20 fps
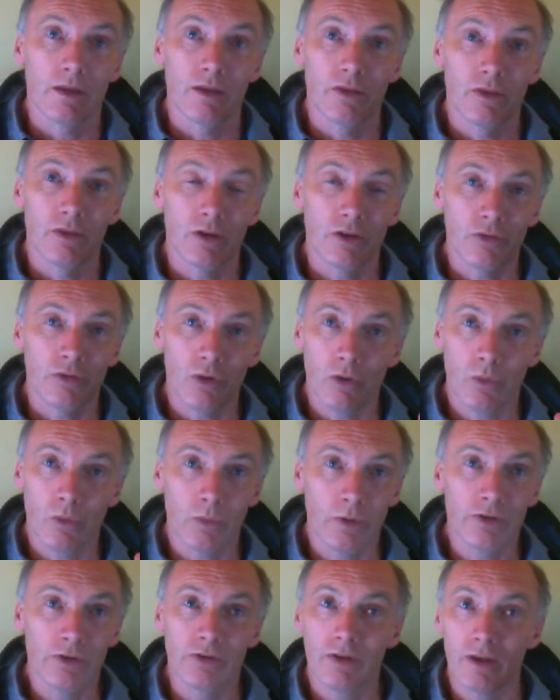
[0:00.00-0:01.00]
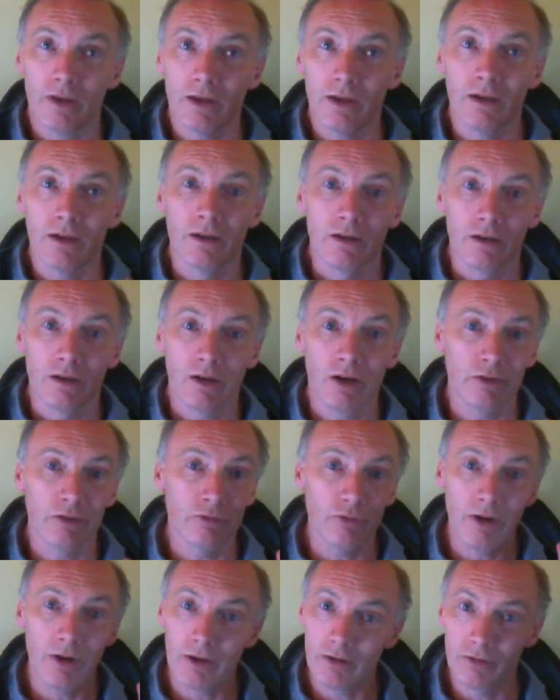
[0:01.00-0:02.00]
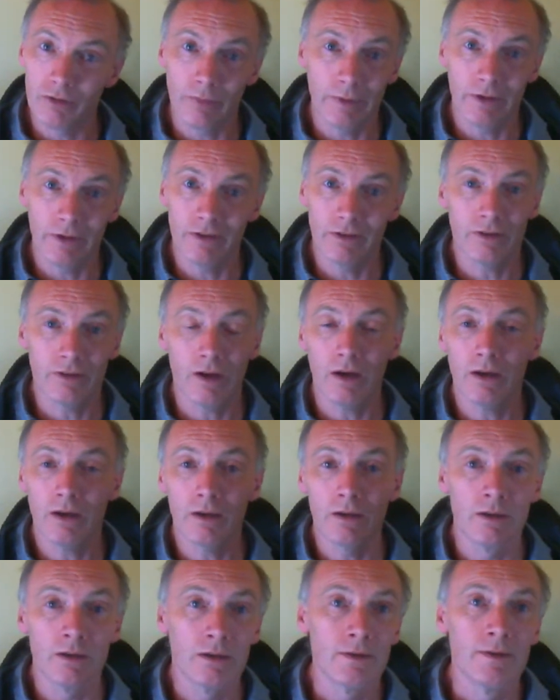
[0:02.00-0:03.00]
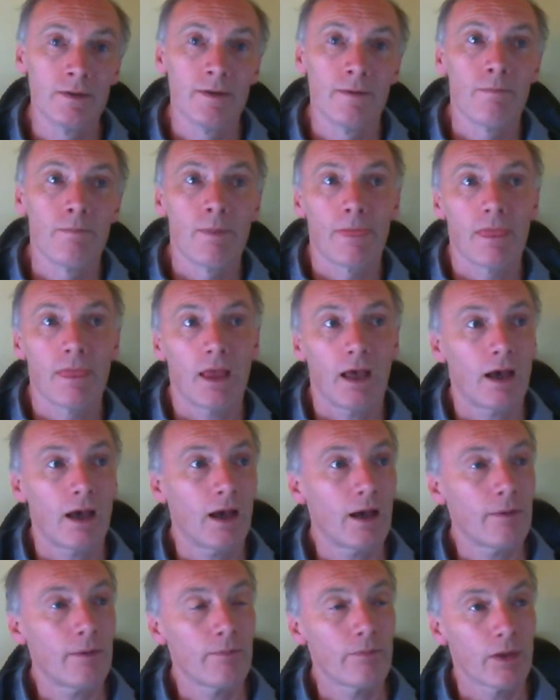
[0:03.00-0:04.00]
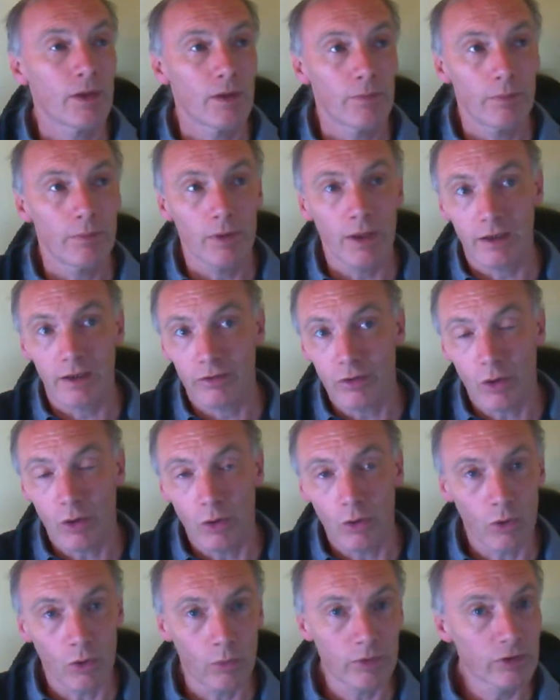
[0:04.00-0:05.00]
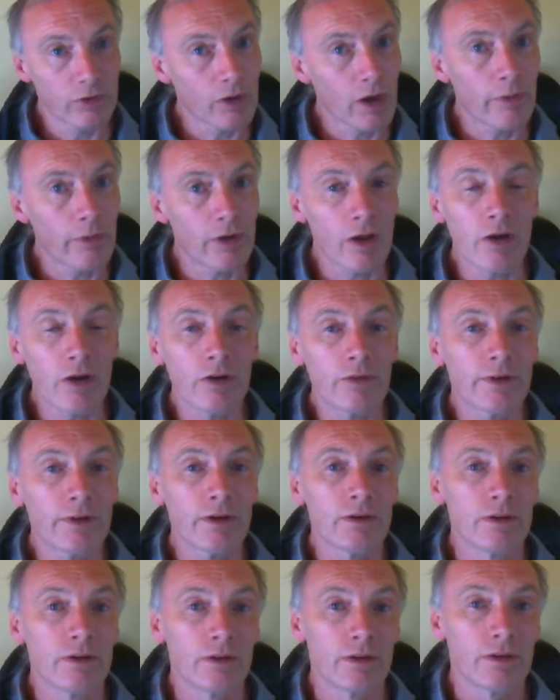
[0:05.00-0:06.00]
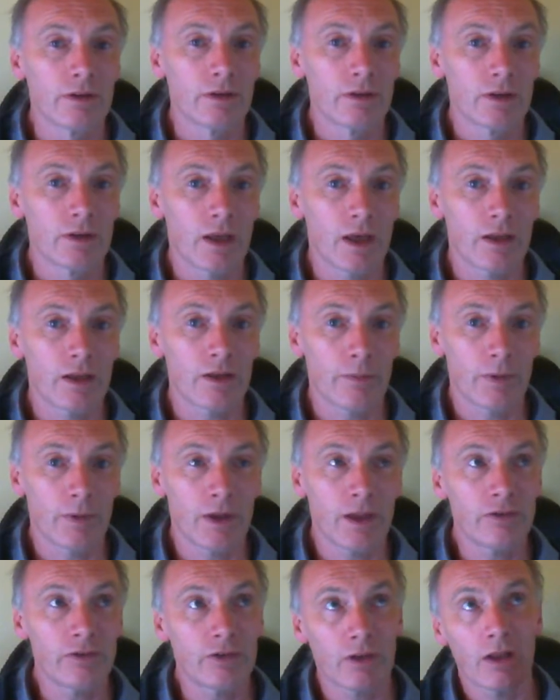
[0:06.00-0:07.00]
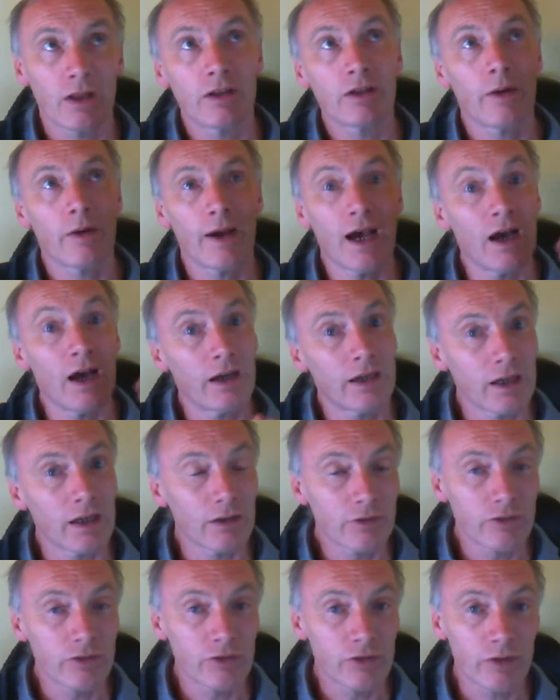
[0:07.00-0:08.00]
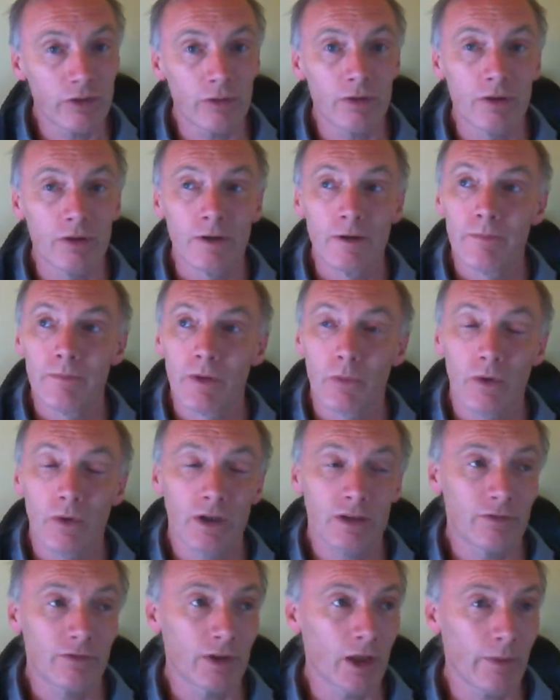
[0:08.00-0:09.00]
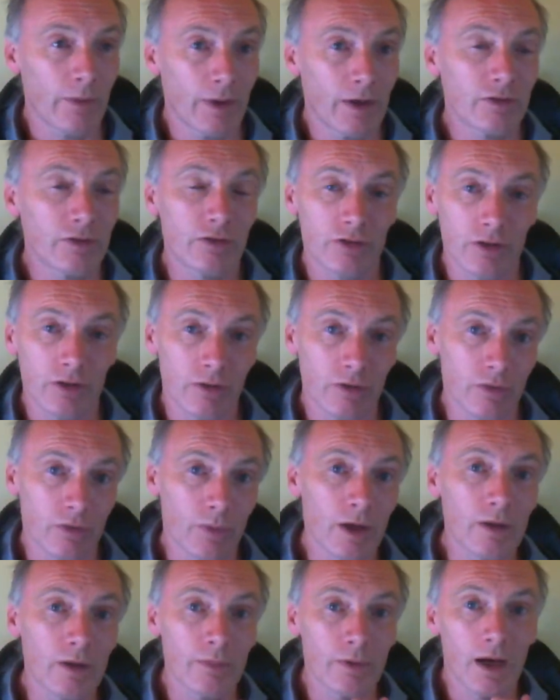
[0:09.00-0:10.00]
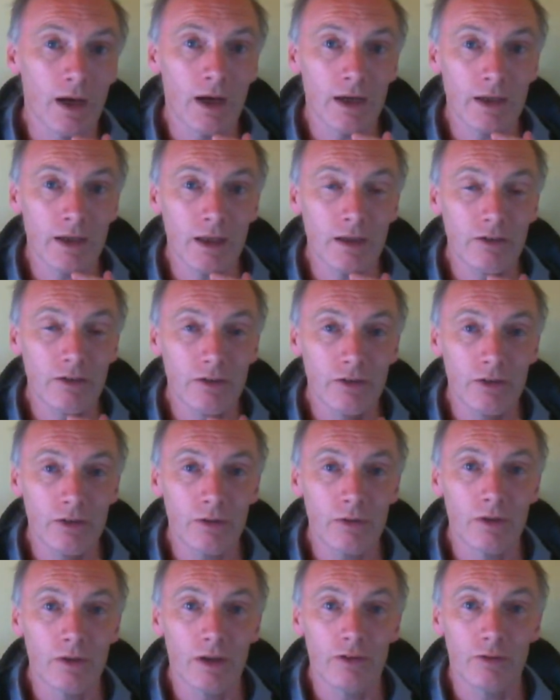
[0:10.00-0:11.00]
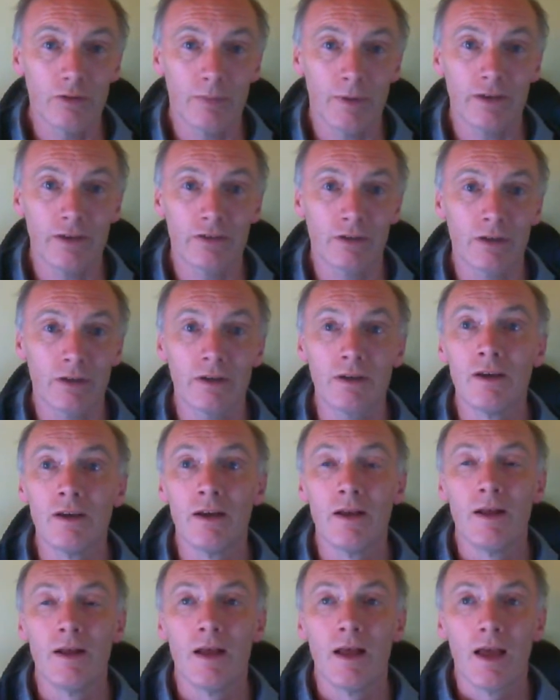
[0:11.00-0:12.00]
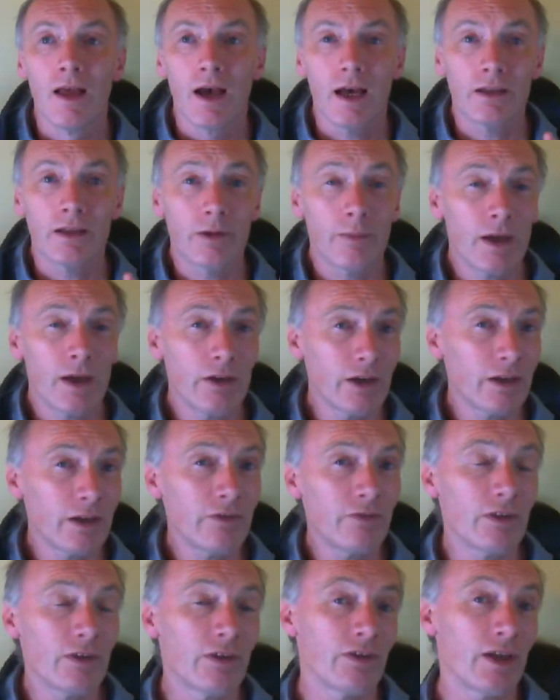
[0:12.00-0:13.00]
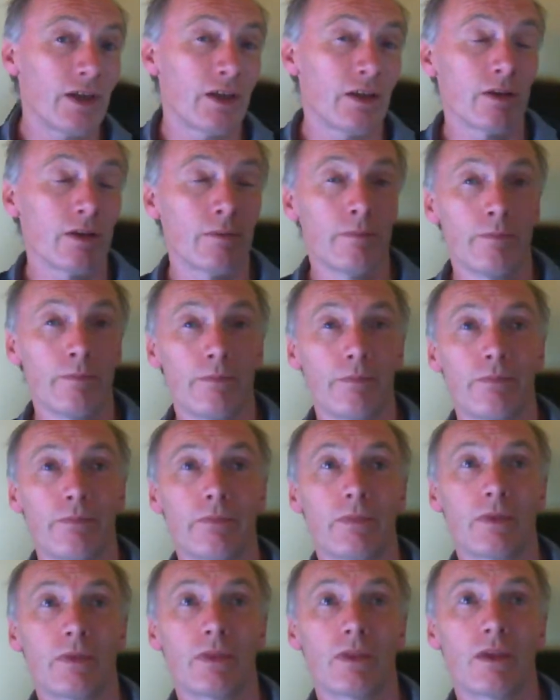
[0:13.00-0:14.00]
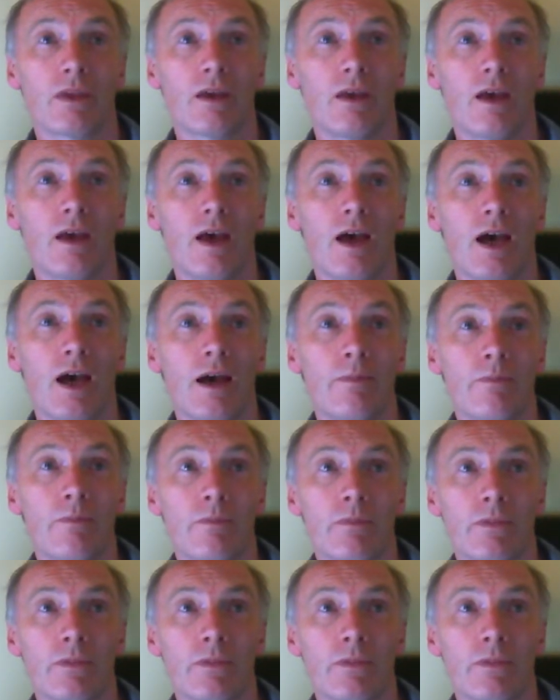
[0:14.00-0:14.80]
there's always the contrails up in the sky. Planes are always going over at the peninsula, at high altitude. Works for low altitude as well, but high altitude especially. And you may even see them, a